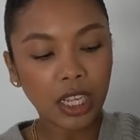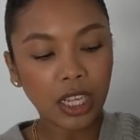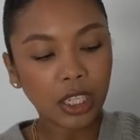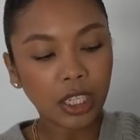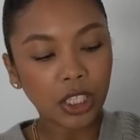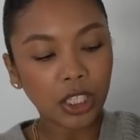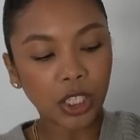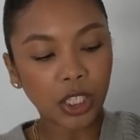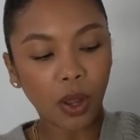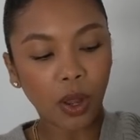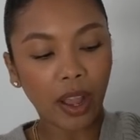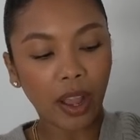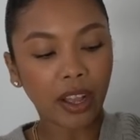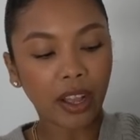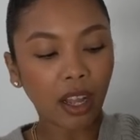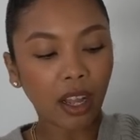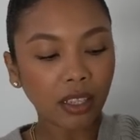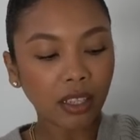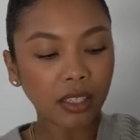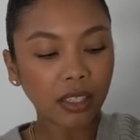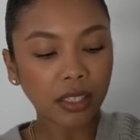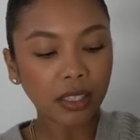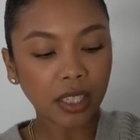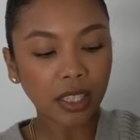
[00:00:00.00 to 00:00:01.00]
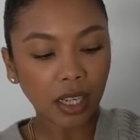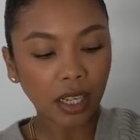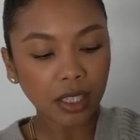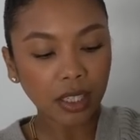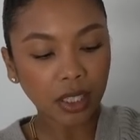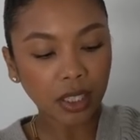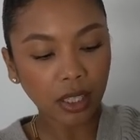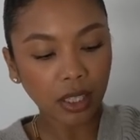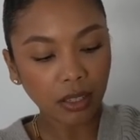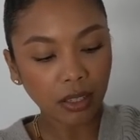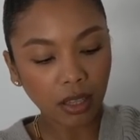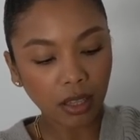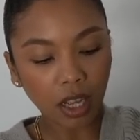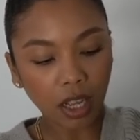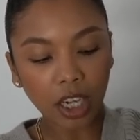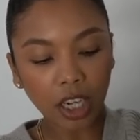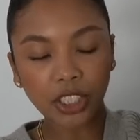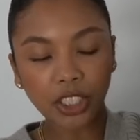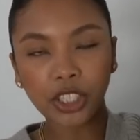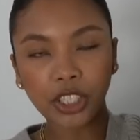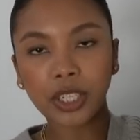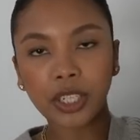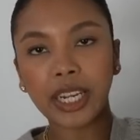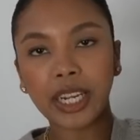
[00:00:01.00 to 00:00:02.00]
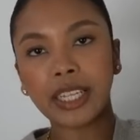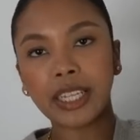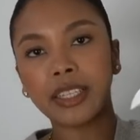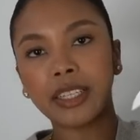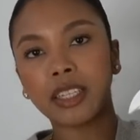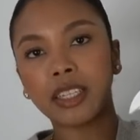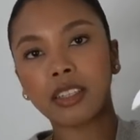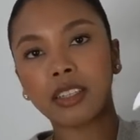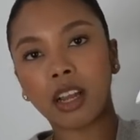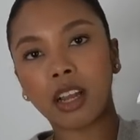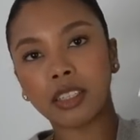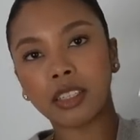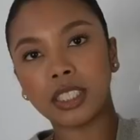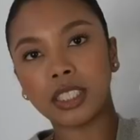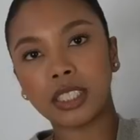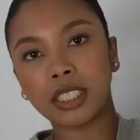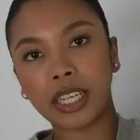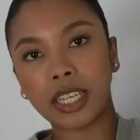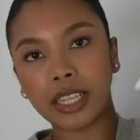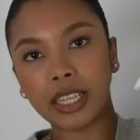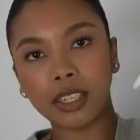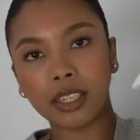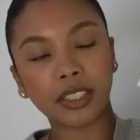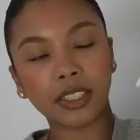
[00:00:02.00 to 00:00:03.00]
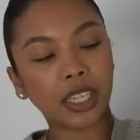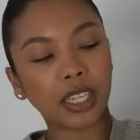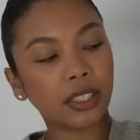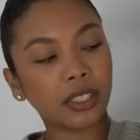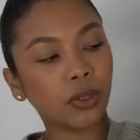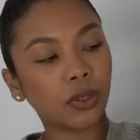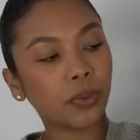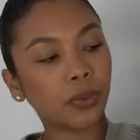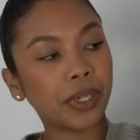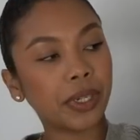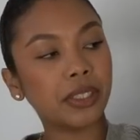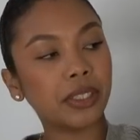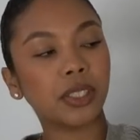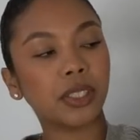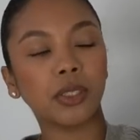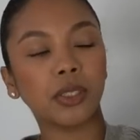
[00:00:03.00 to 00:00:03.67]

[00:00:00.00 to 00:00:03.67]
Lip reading: So I got it a size larger and then got it tailored at the waist.